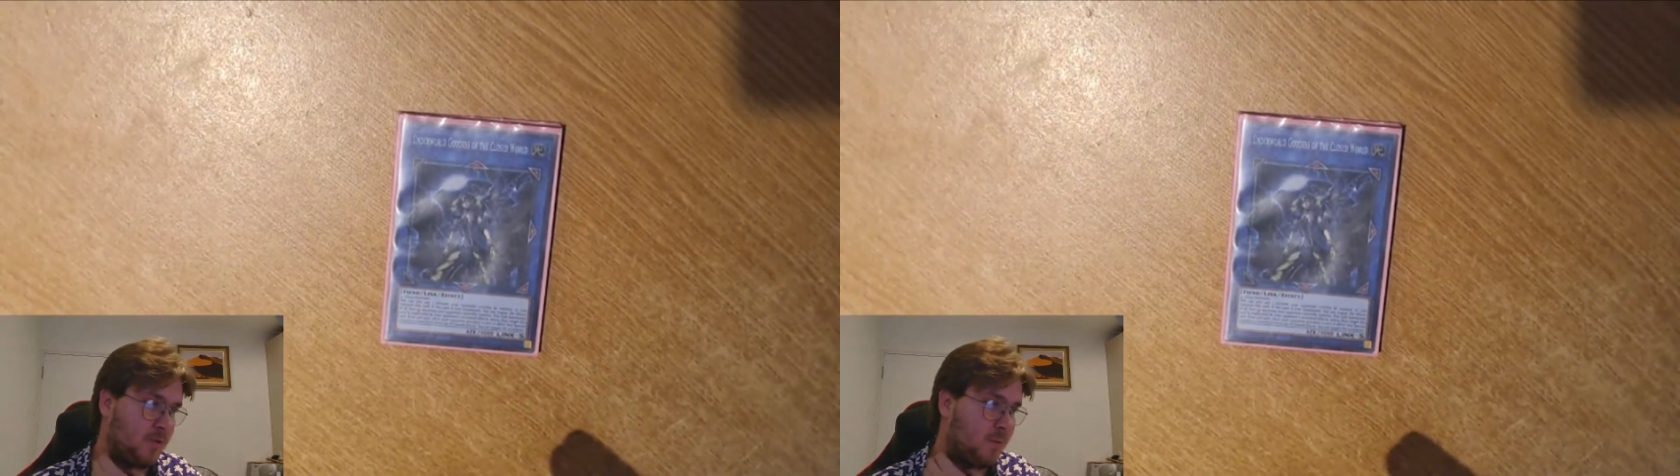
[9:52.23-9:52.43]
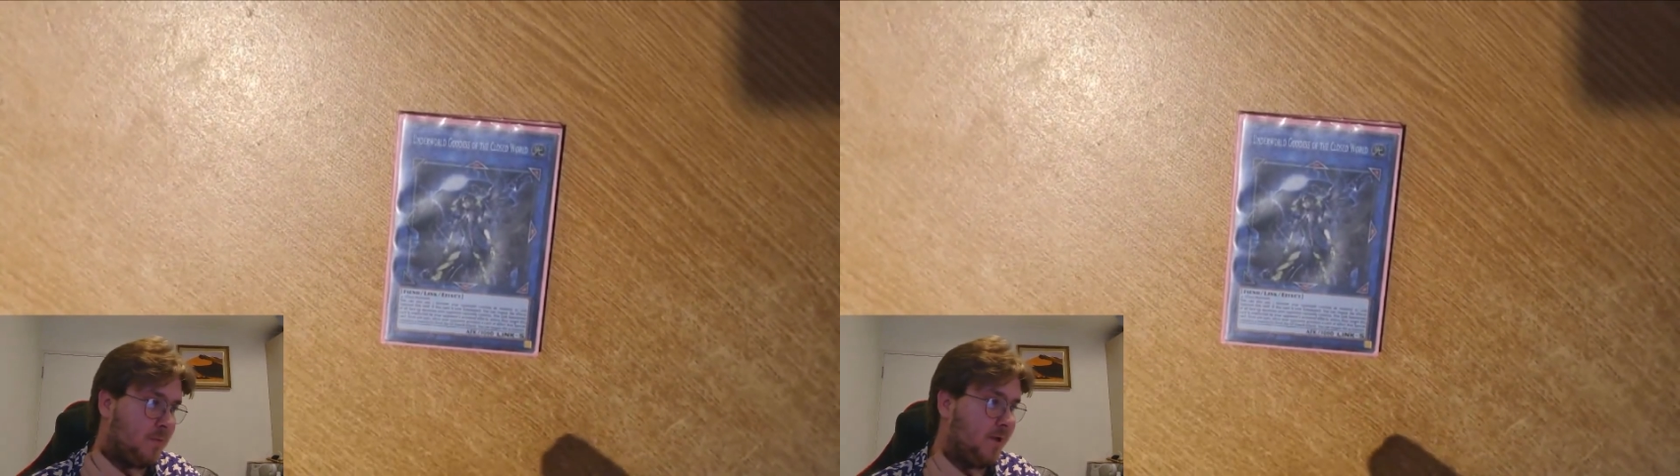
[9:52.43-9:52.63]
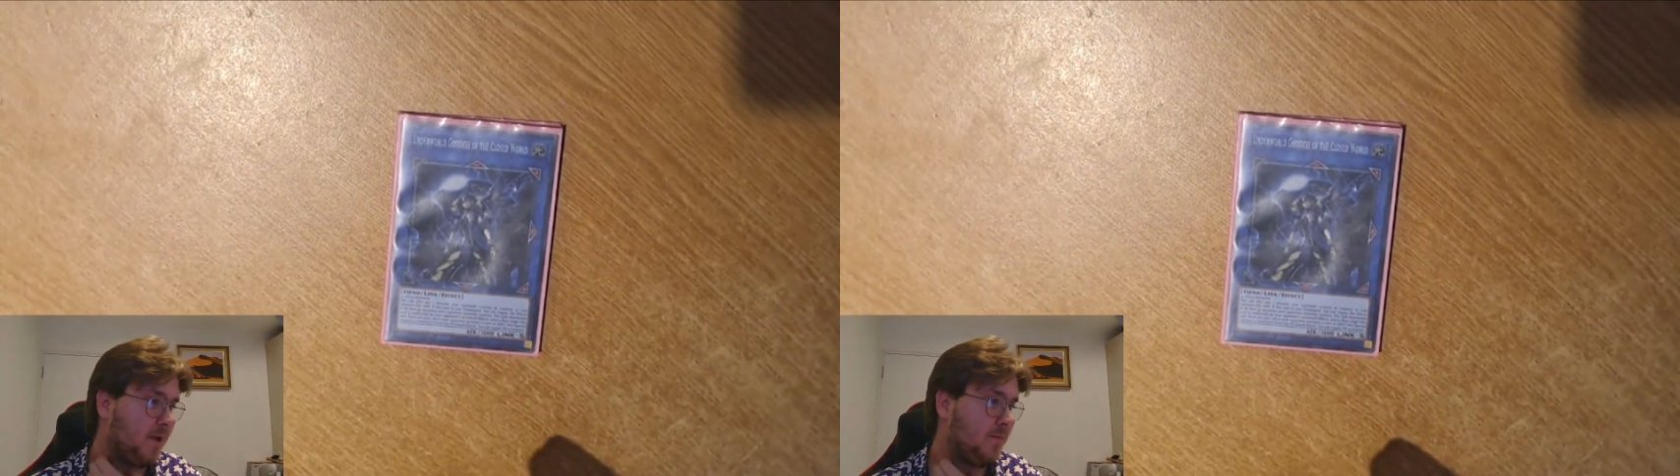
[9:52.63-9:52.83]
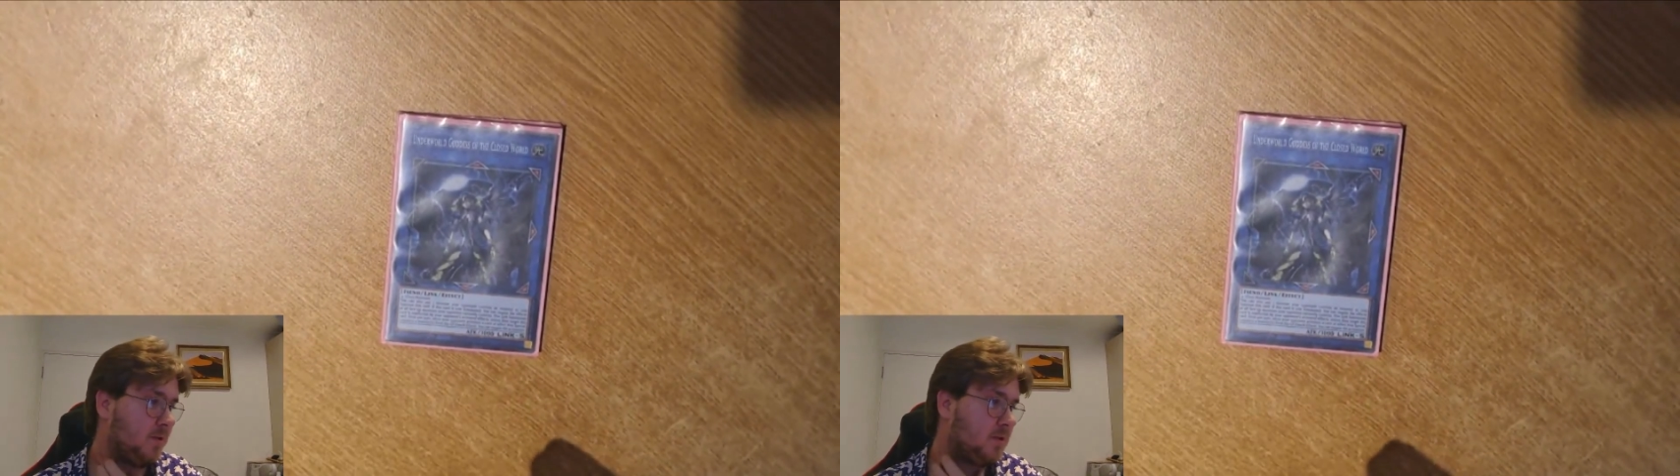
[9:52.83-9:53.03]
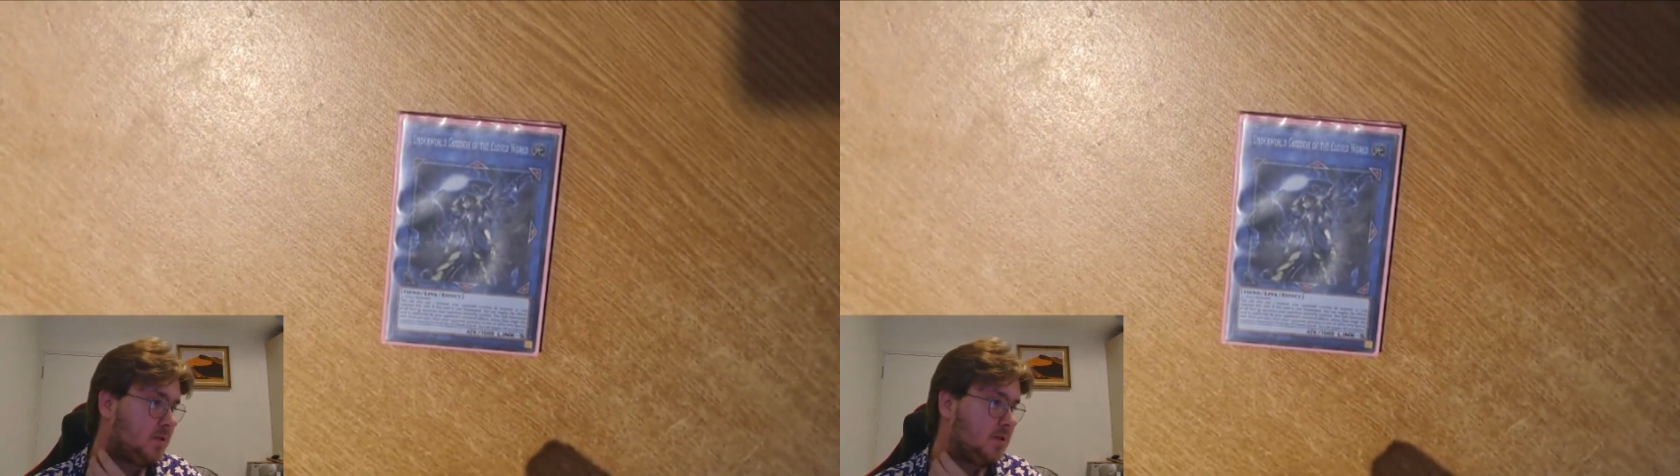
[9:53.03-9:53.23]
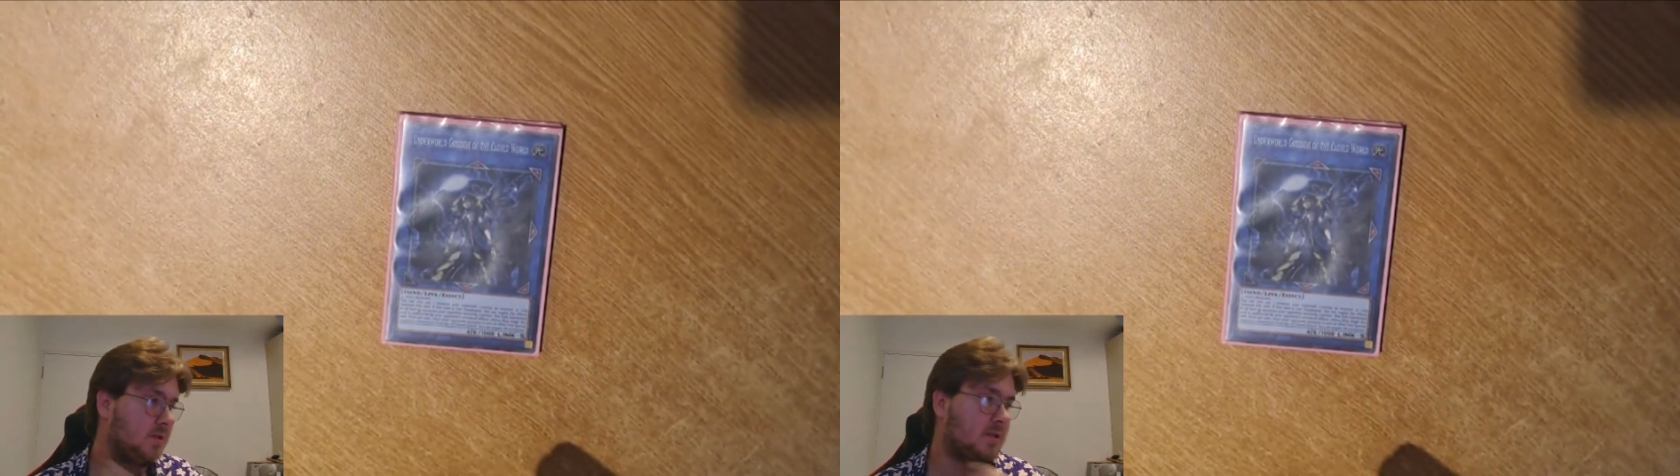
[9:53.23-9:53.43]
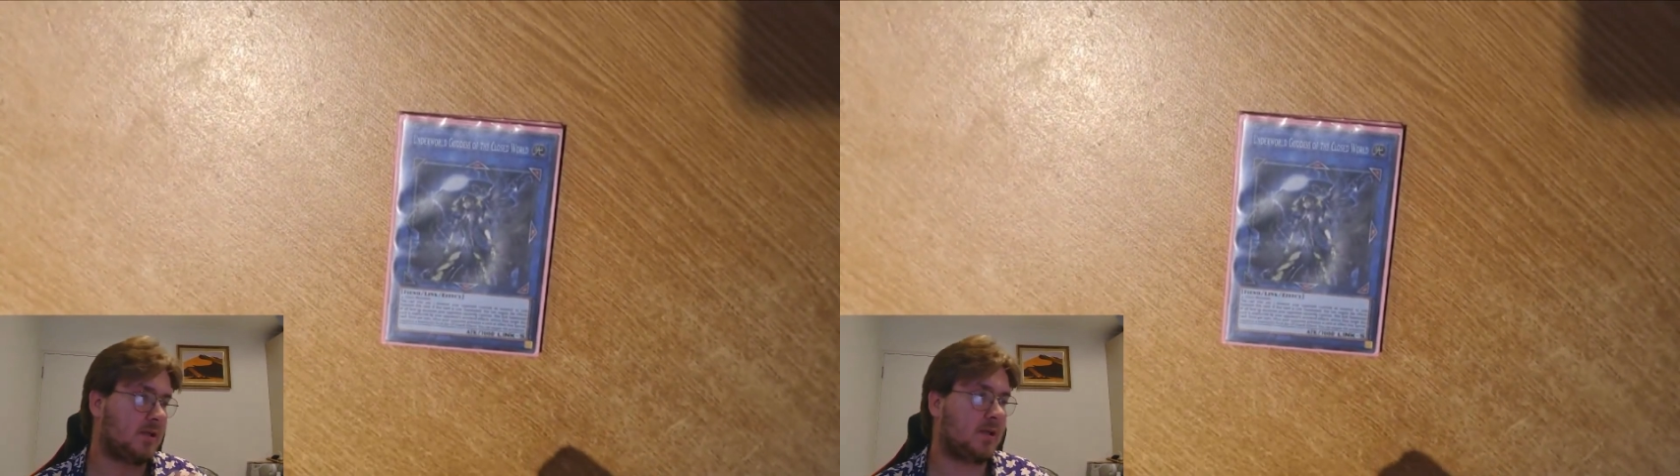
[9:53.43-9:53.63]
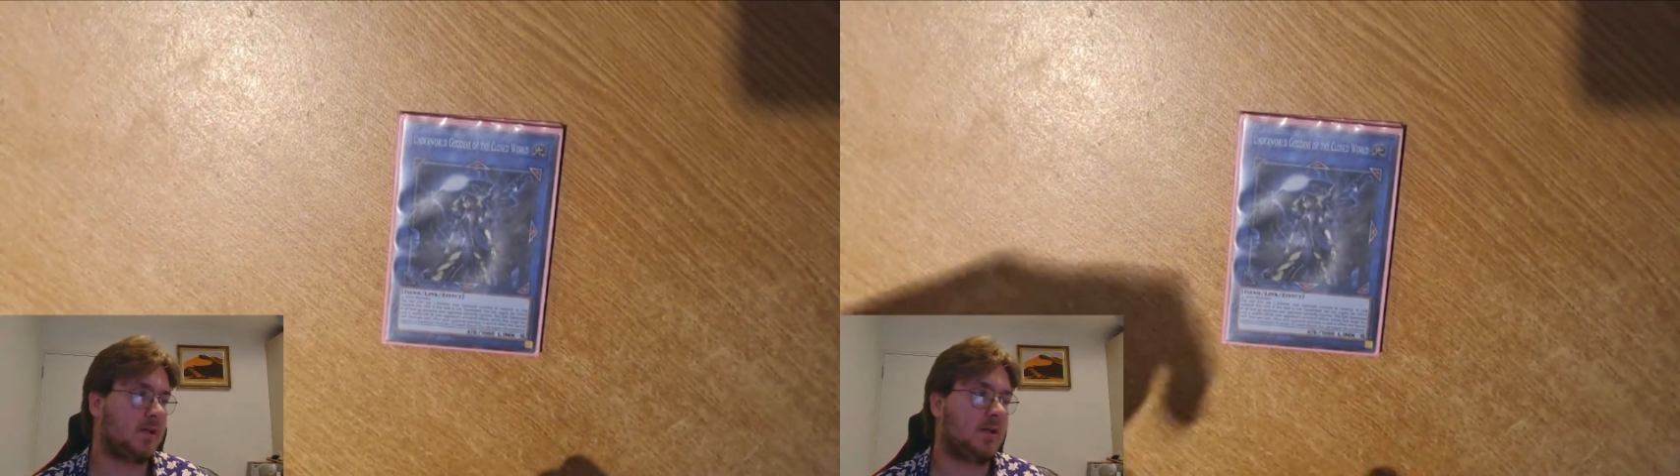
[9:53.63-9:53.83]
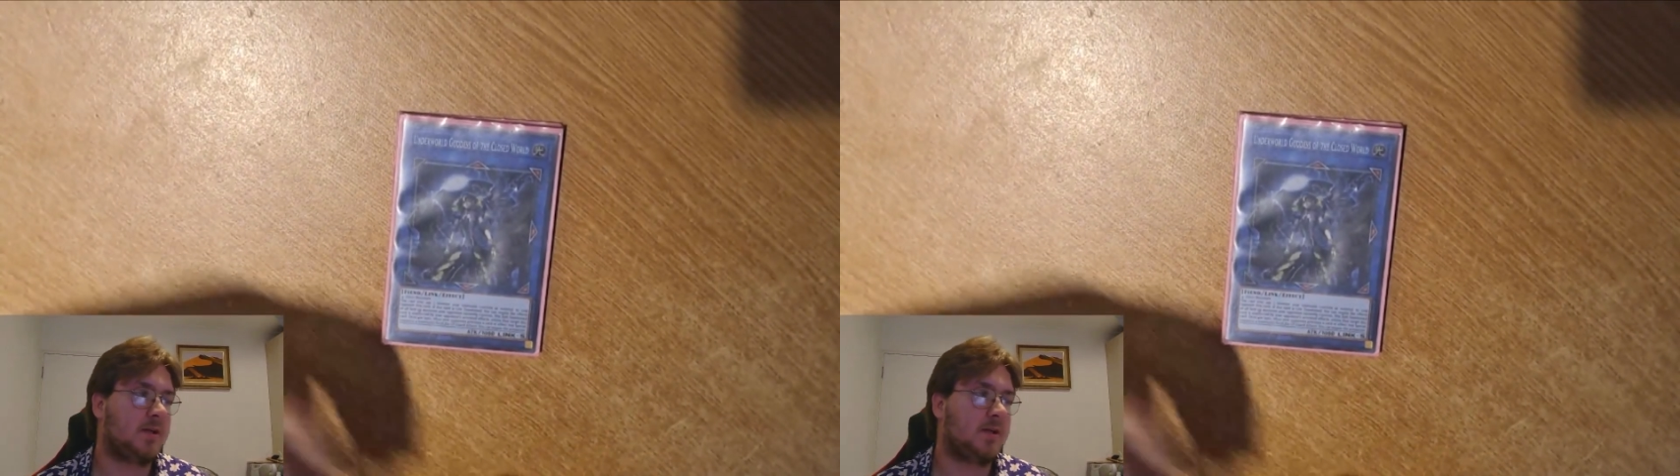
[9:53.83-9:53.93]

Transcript: problematic monsters like